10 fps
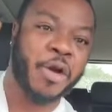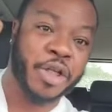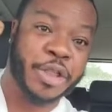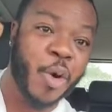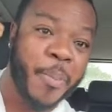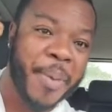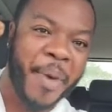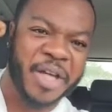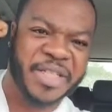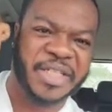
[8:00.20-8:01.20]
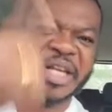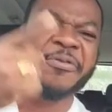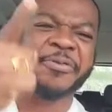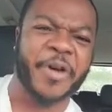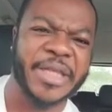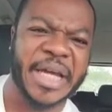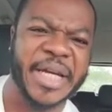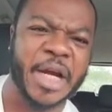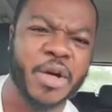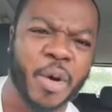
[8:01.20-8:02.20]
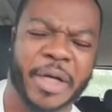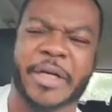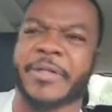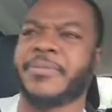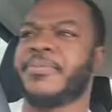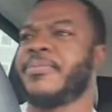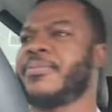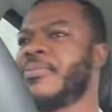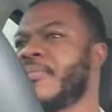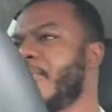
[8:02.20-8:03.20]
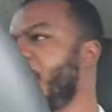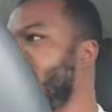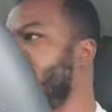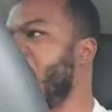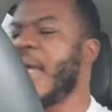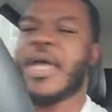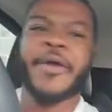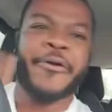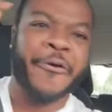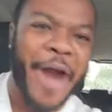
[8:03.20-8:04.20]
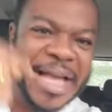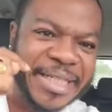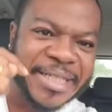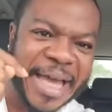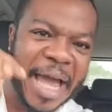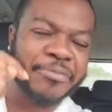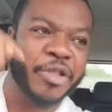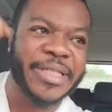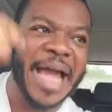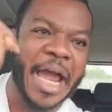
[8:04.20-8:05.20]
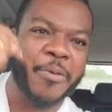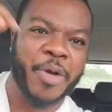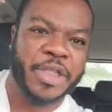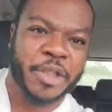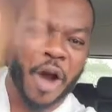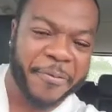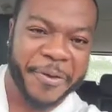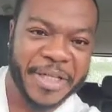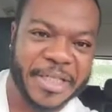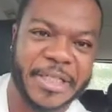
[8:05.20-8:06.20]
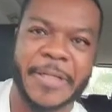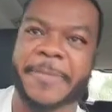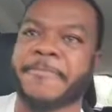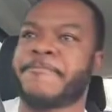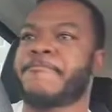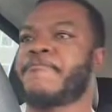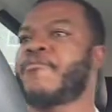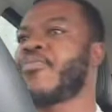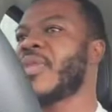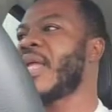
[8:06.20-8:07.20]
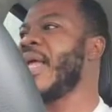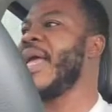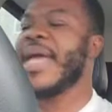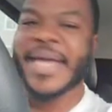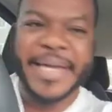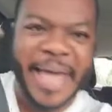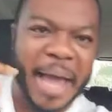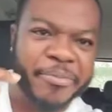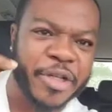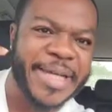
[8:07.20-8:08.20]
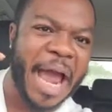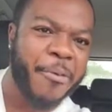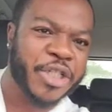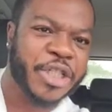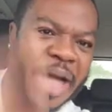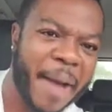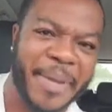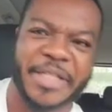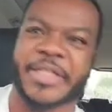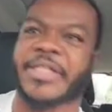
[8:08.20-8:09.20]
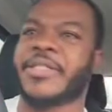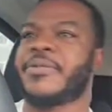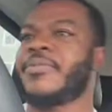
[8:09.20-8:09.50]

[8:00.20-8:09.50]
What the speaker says: because you will be more sinful than they look. Christ came to dine with scoffers. He came to dine with scammers.